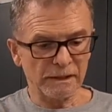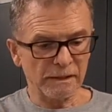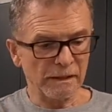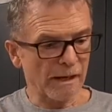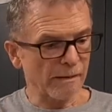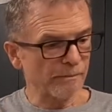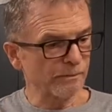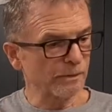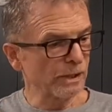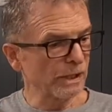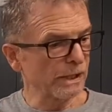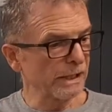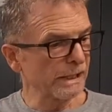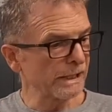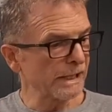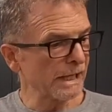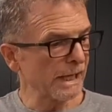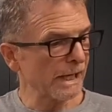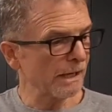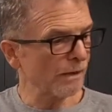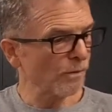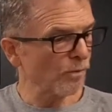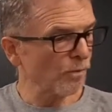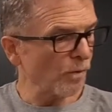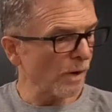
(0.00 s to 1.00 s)
I'm going to
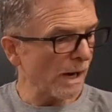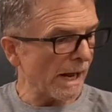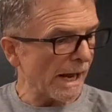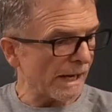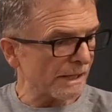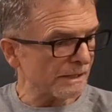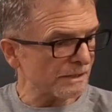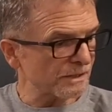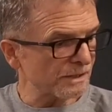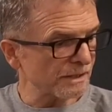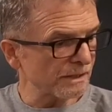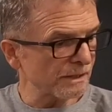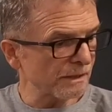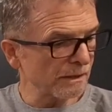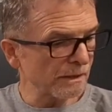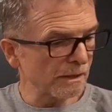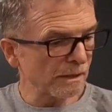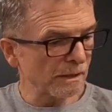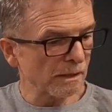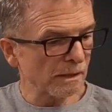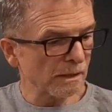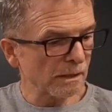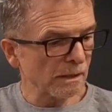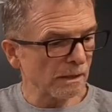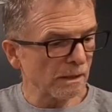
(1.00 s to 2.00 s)
get it wet.
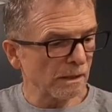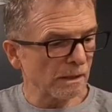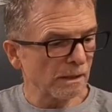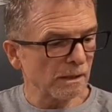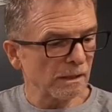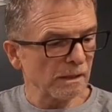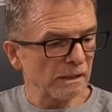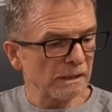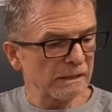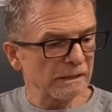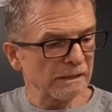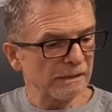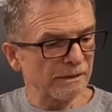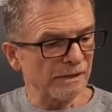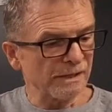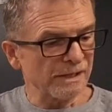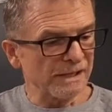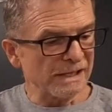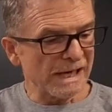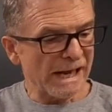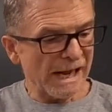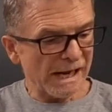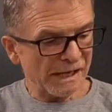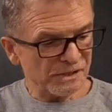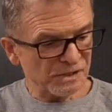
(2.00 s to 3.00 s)
The
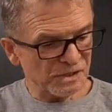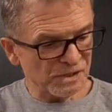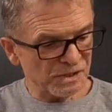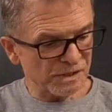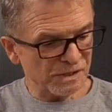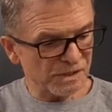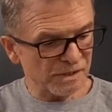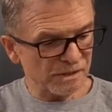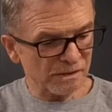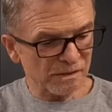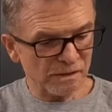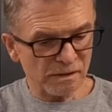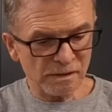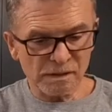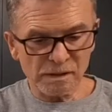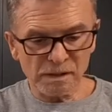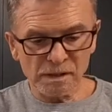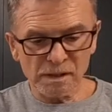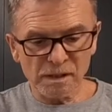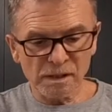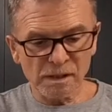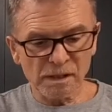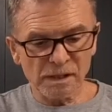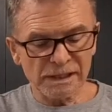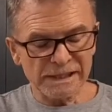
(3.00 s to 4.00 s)
next
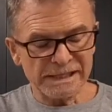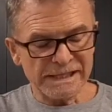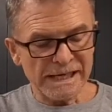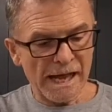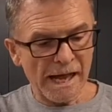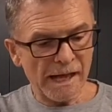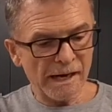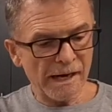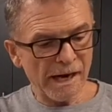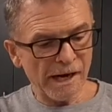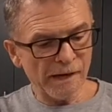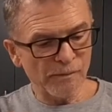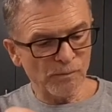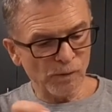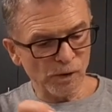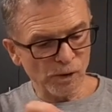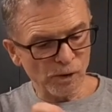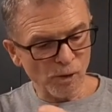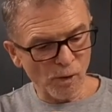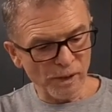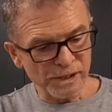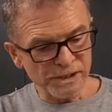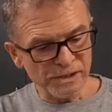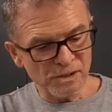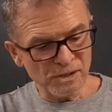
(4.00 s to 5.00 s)
cation we're
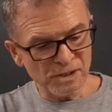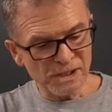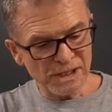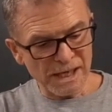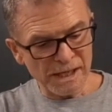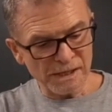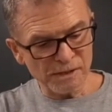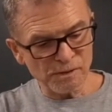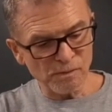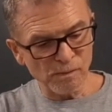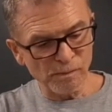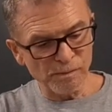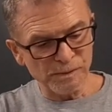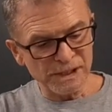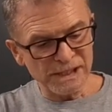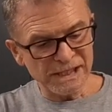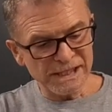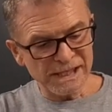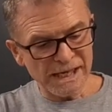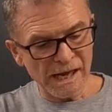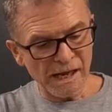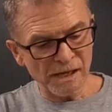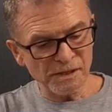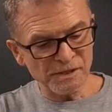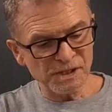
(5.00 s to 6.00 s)
going to test will be
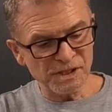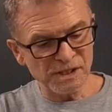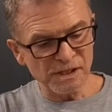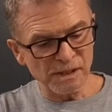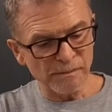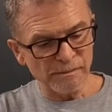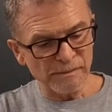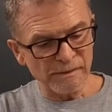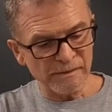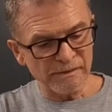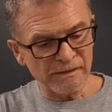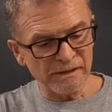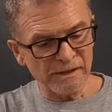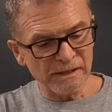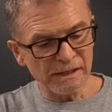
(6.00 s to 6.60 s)
calcium